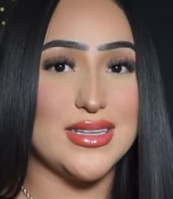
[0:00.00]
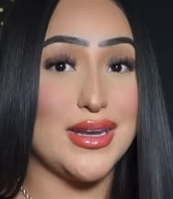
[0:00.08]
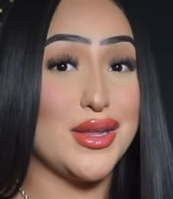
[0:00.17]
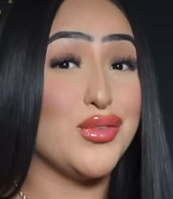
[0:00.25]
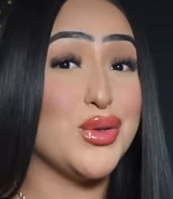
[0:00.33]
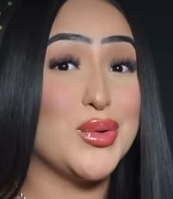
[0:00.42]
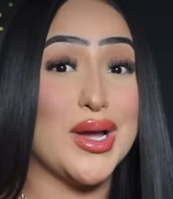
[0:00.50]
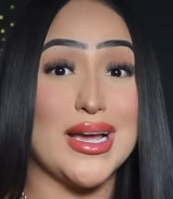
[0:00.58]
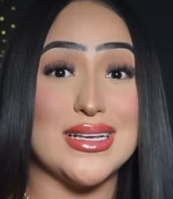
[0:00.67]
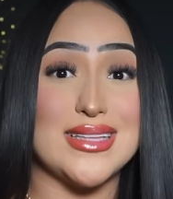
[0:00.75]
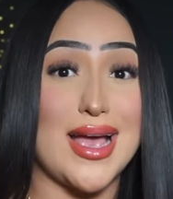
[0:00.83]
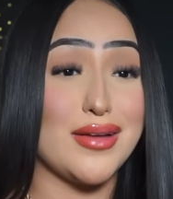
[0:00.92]
And if you
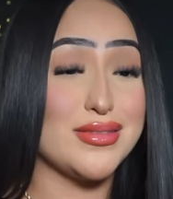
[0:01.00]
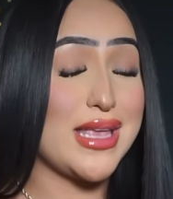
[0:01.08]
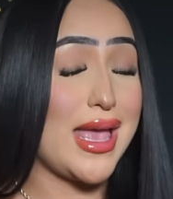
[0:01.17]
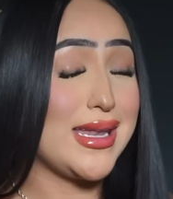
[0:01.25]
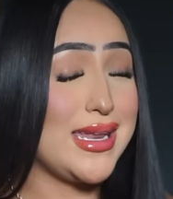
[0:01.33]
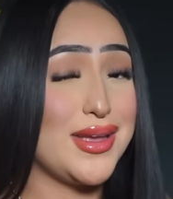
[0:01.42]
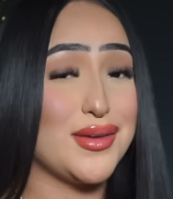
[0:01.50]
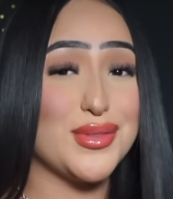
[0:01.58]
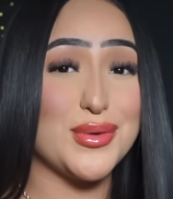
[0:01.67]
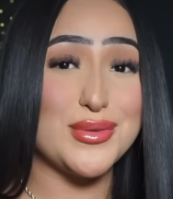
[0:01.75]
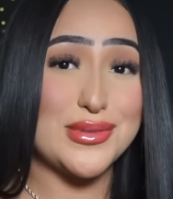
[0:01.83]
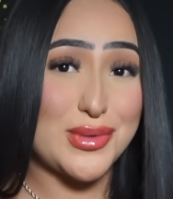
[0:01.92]
guys have any of
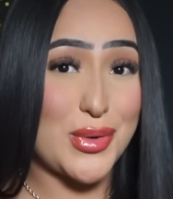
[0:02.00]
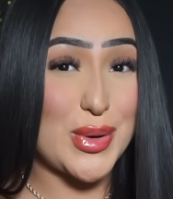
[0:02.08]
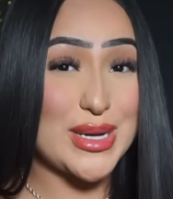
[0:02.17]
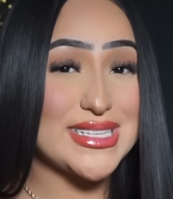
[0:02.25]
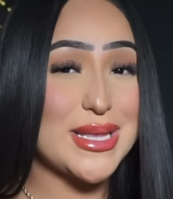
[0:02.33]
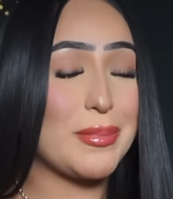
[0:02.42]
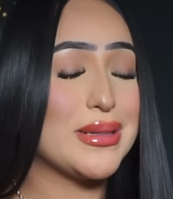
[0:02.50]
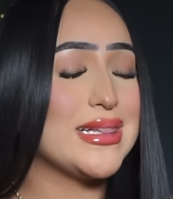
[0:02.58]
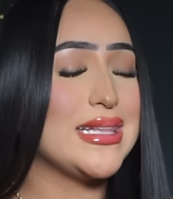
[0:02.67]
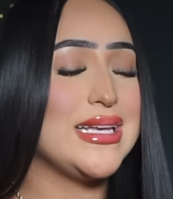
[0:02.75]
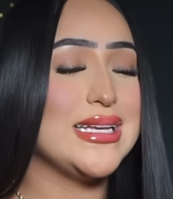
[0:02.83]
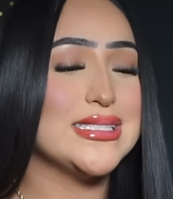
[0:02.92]
those stories,
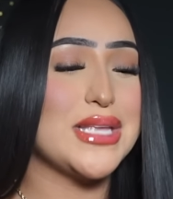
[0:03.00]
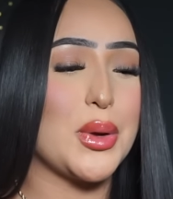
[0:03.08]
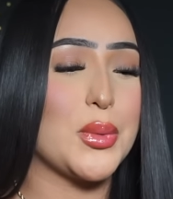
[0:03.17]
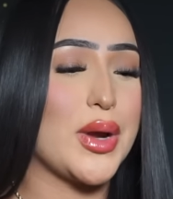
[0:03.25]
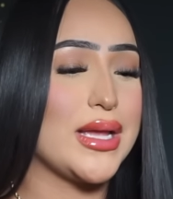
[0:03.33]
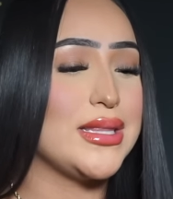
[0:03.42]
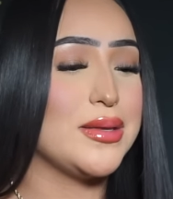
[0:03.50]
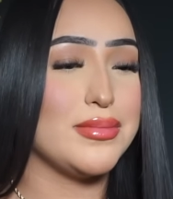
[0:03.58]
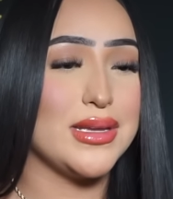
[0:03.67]
please write them